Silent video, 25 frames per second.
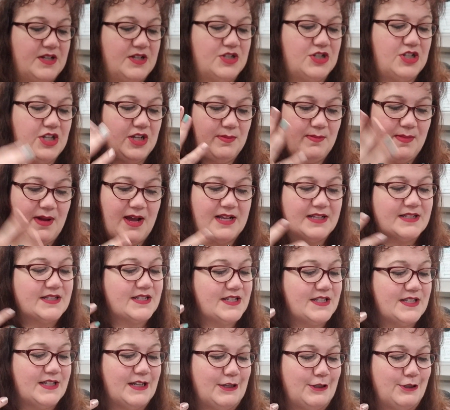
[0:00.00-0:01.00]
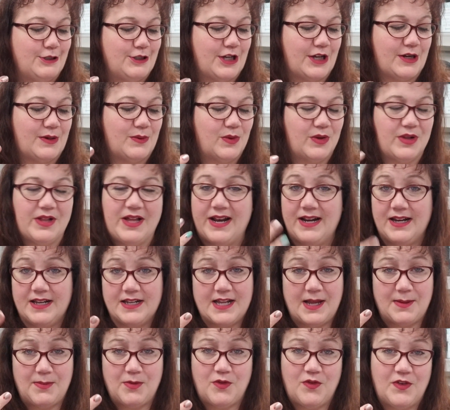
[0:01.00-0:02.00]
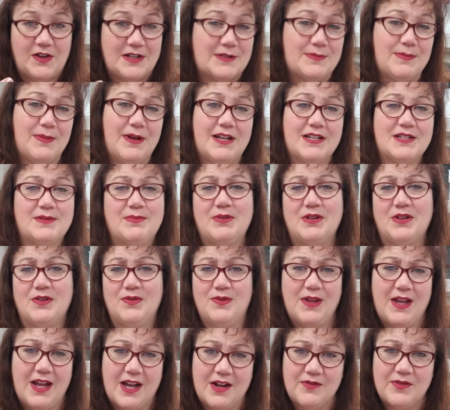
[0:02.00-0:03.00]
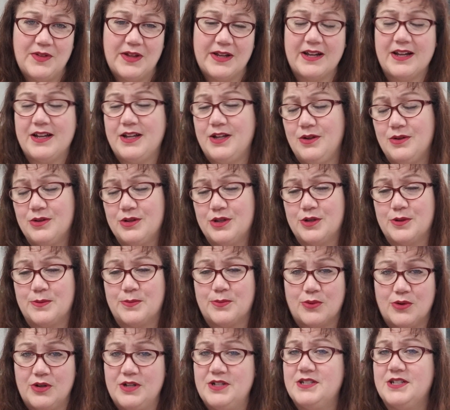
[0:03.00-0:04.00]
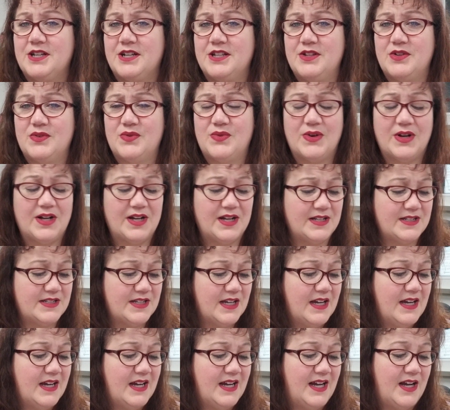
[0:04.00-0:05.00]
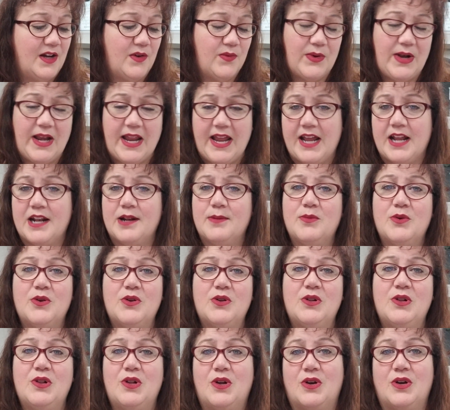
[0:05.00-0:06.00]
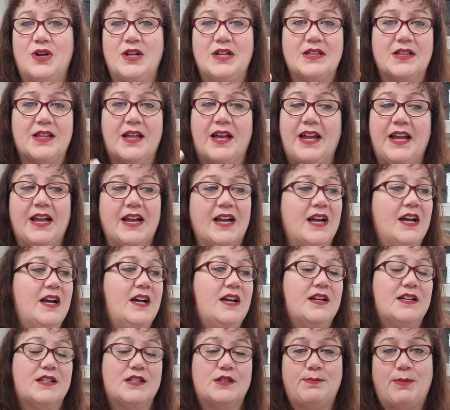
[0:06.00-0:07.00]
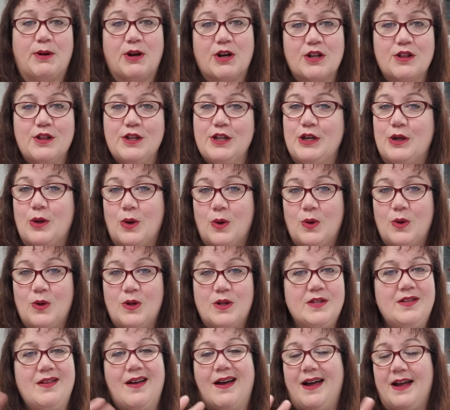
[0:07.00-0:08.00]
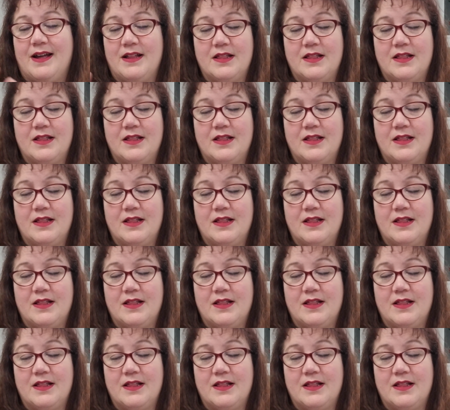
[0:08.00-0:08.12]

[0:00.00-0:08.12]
sheet masks in general, any type of face mask, but if they have like a cute little print on the front of an animal or in like sparkly gold, I